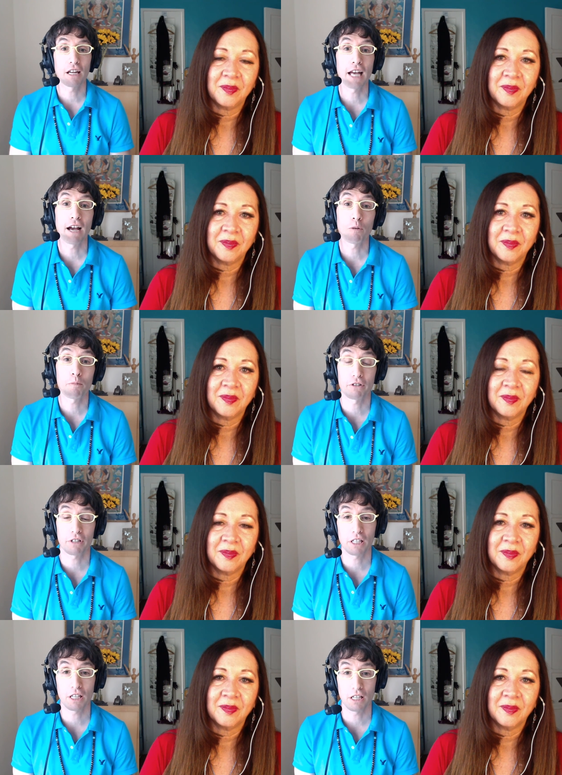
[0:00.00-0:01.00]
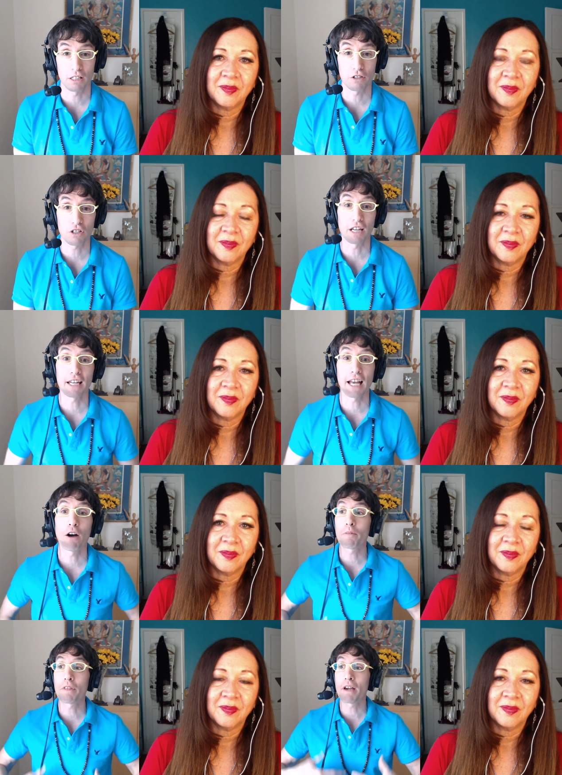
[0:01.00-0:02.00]
Speaker 1: to help their kids and to
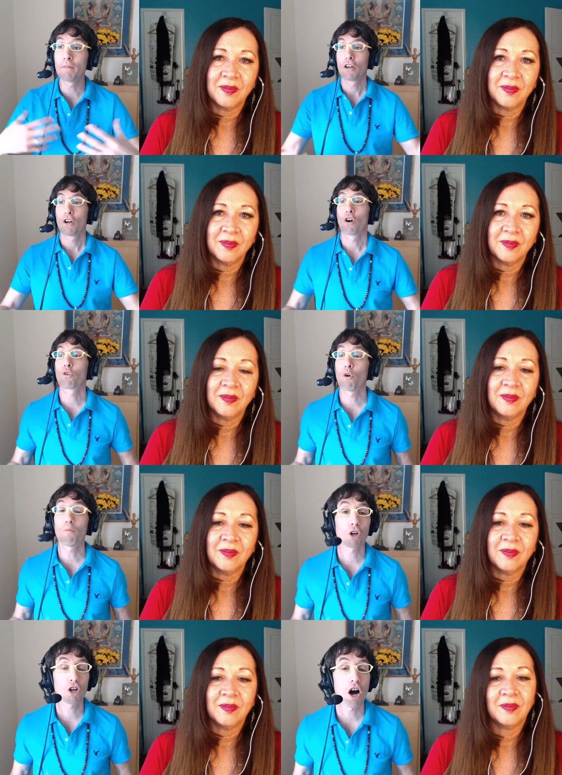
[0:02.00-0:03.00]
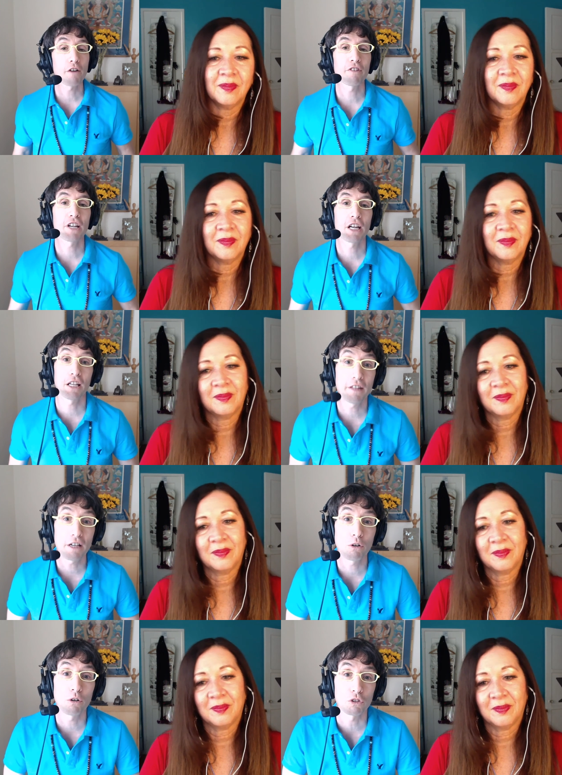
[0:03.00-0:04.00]
help them grow more confident in
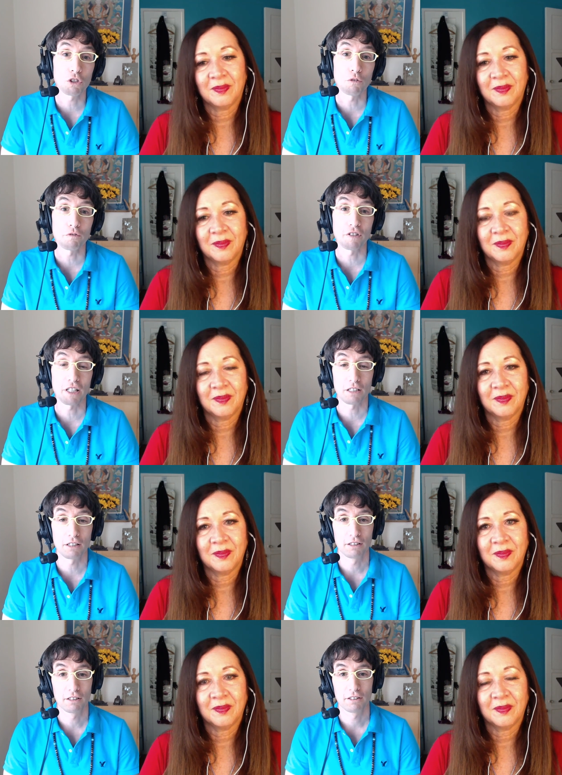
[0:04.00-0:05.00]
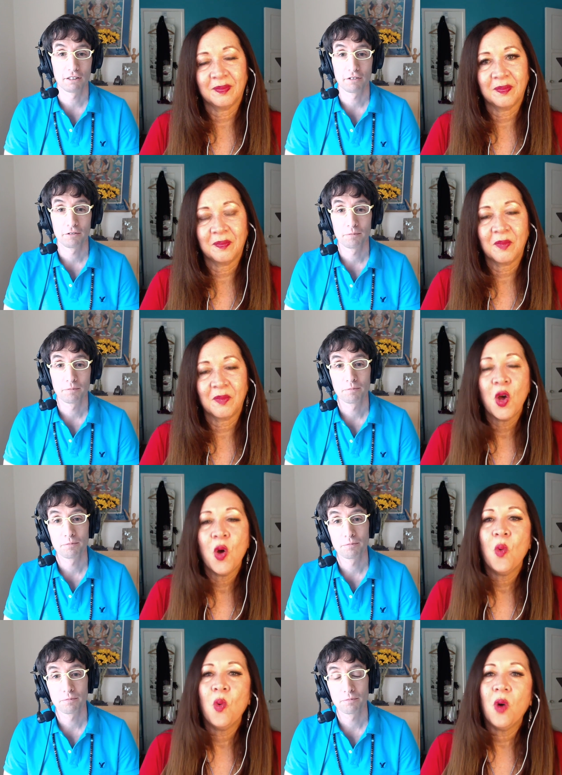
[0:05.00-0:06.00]
their own two feet?
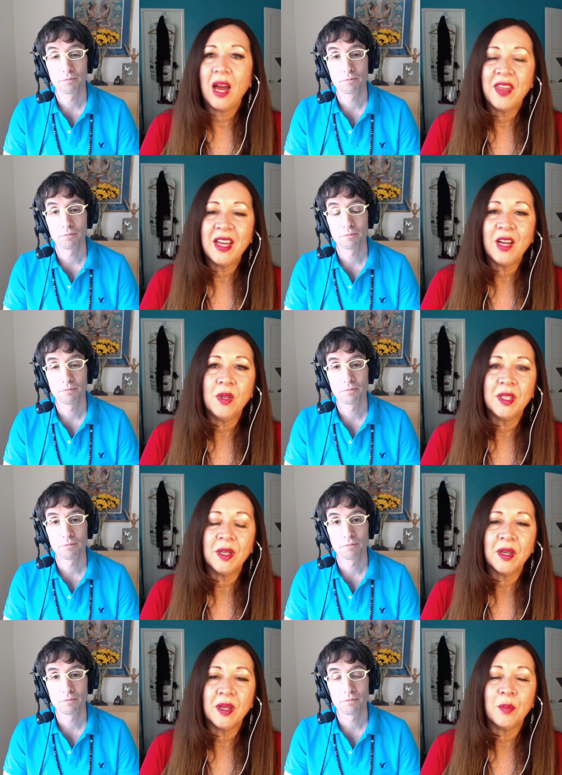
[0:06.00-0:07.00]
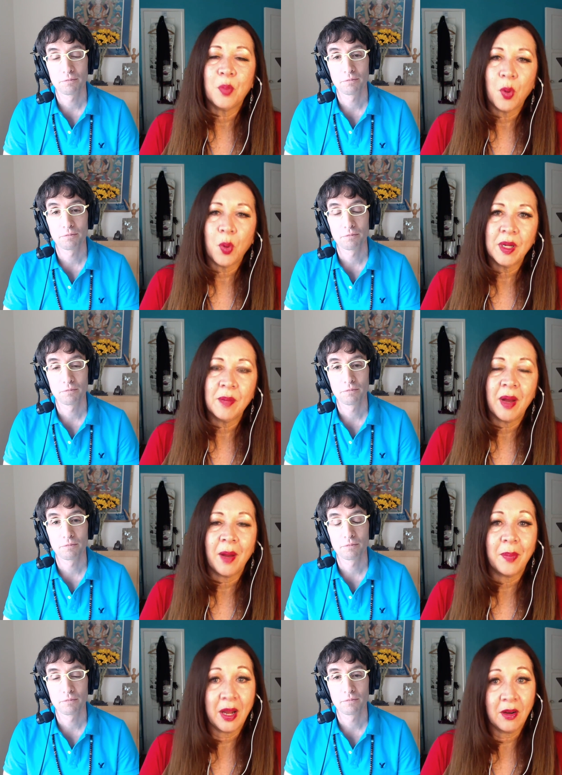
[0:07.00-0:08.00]
Speaker 2: Well, I think what's important
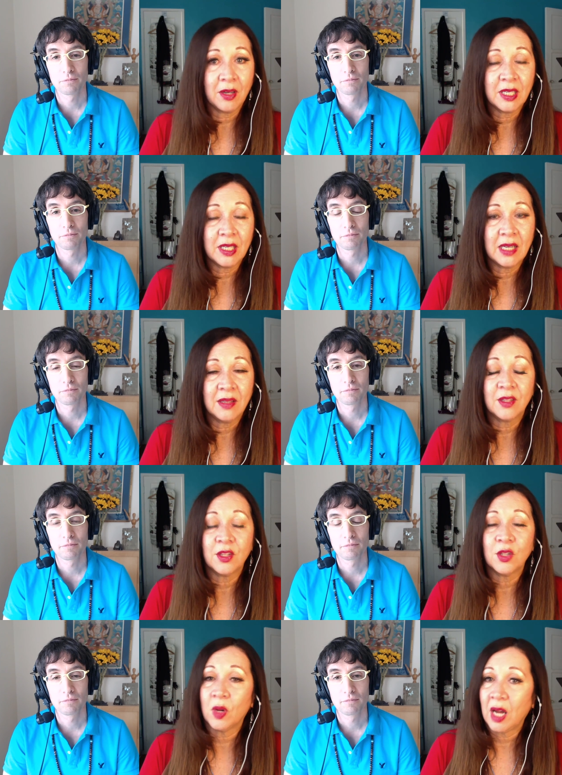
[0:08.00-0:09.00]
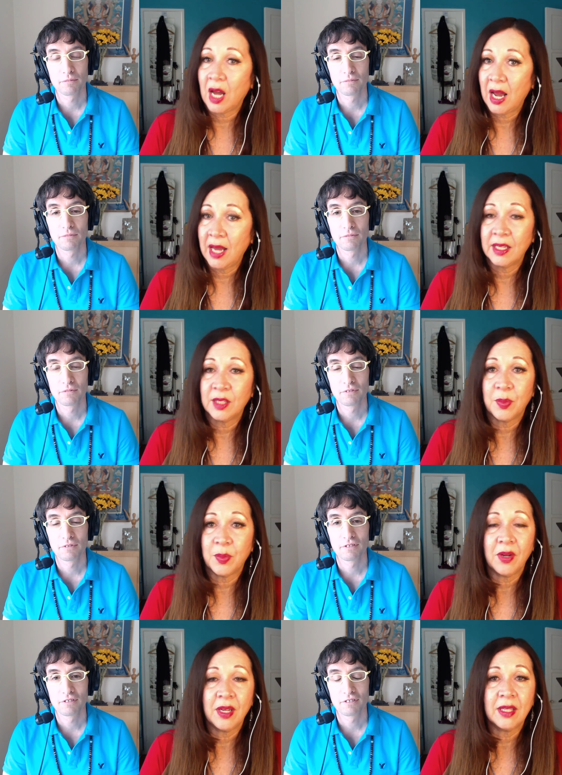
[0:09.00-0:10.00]
about parenting, and this is what I
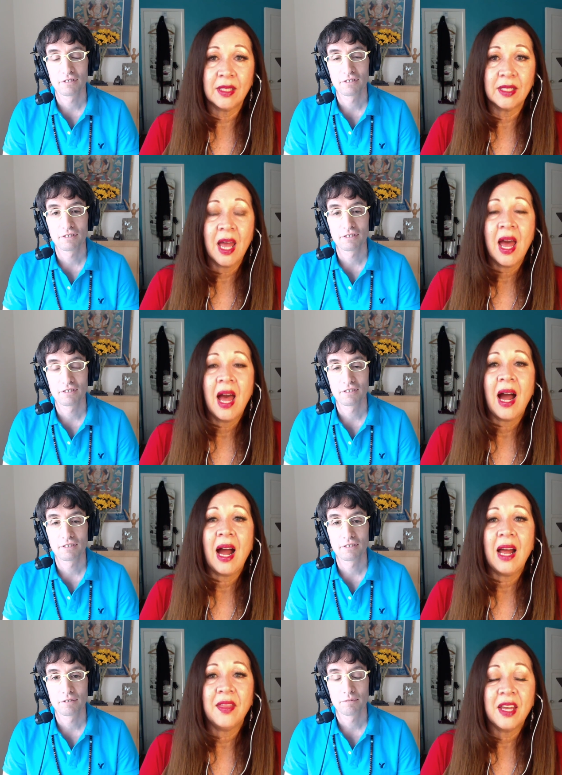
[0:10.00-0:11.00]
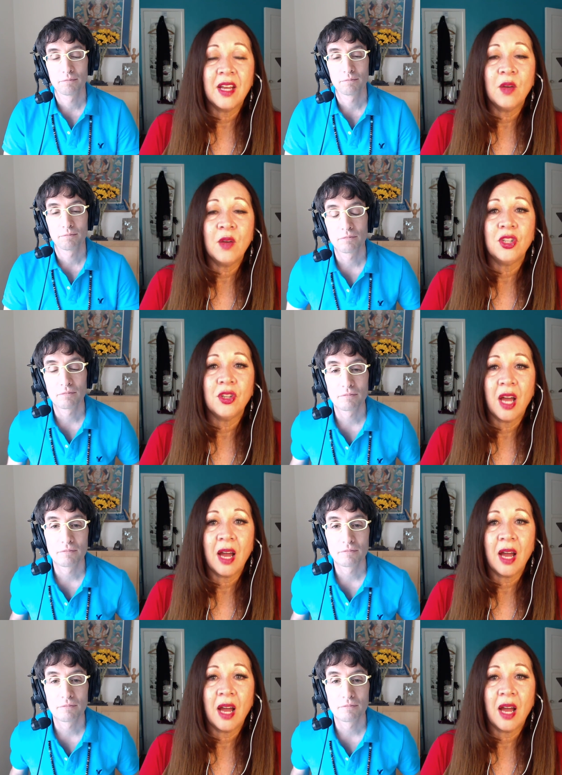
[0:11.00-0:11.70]
experienced, I think what you